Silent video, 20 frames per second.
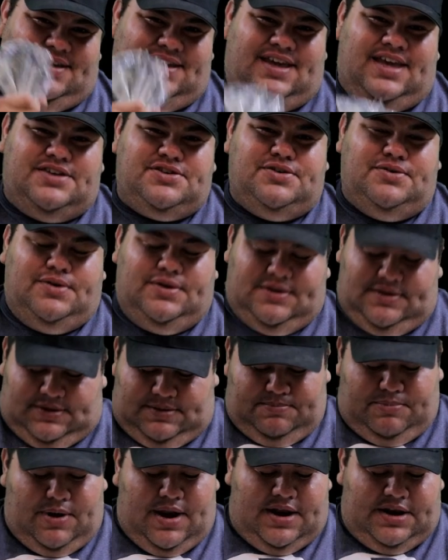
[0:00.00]
Get you a
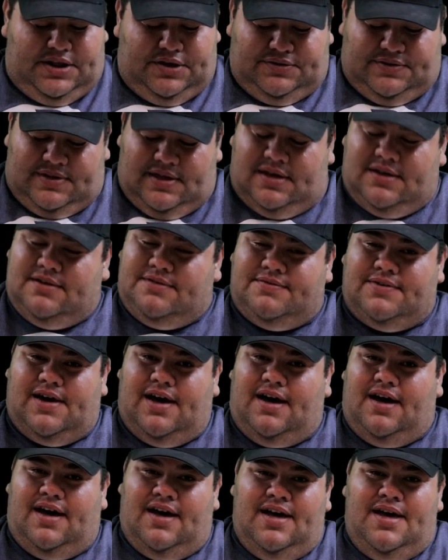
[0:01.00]
brand new set of
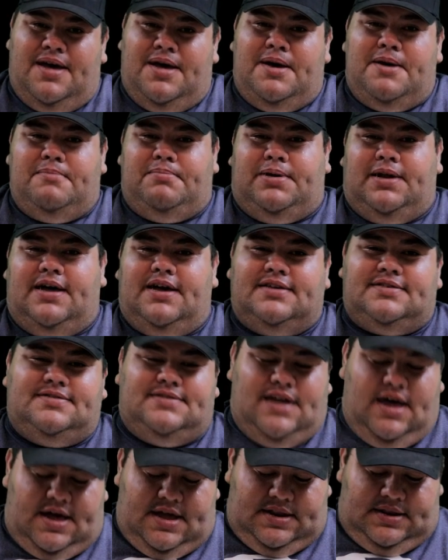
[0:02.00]
plugs
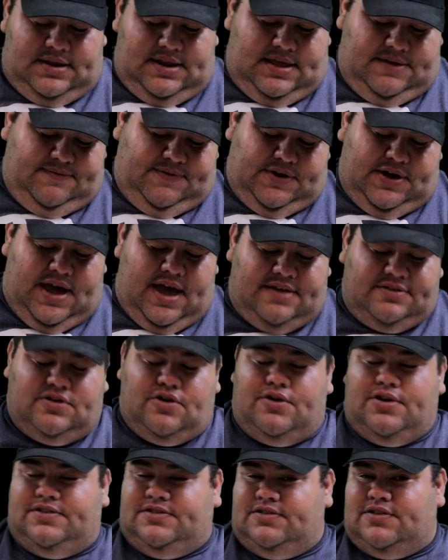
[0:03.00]
done. If you guys
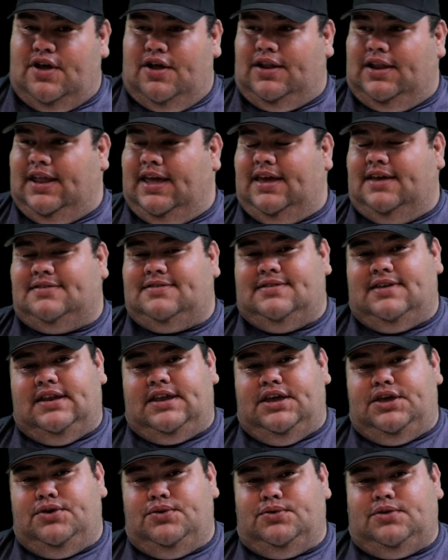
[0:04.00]
are in Salt Lake
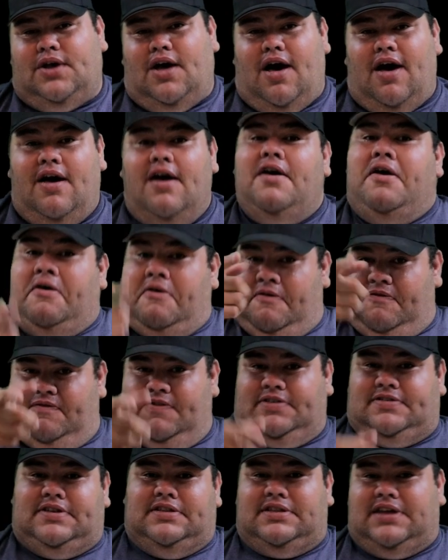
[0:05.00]
City, Utah,
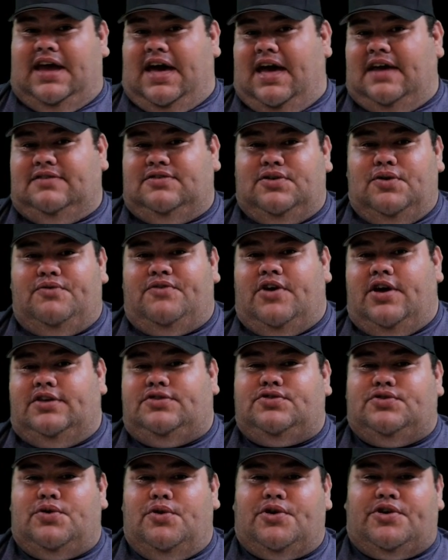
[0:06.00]
visit the guys over at
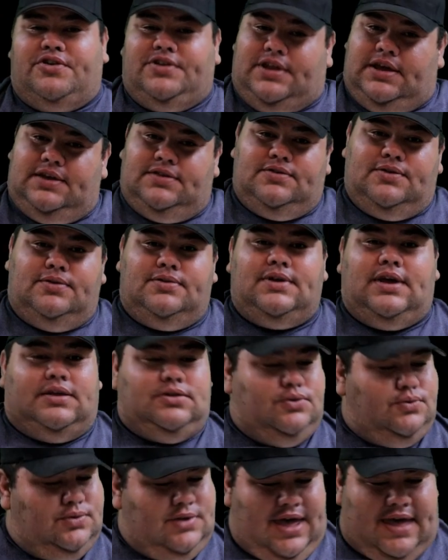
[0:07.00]
Stroker Diesel. They
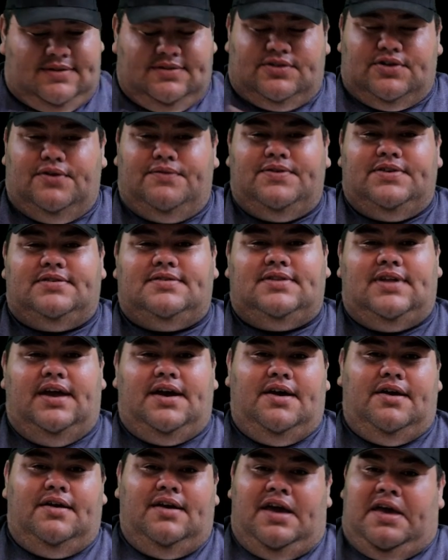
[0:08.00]
do that service
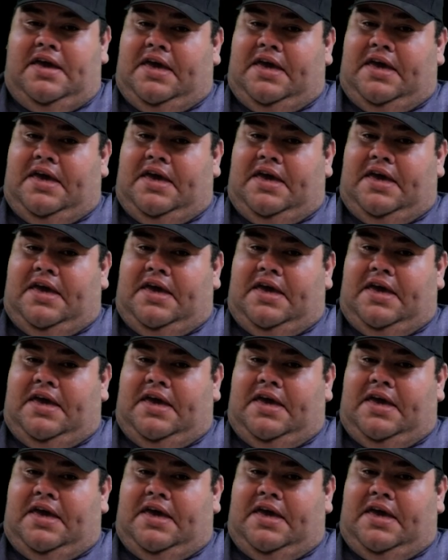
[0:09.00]
there.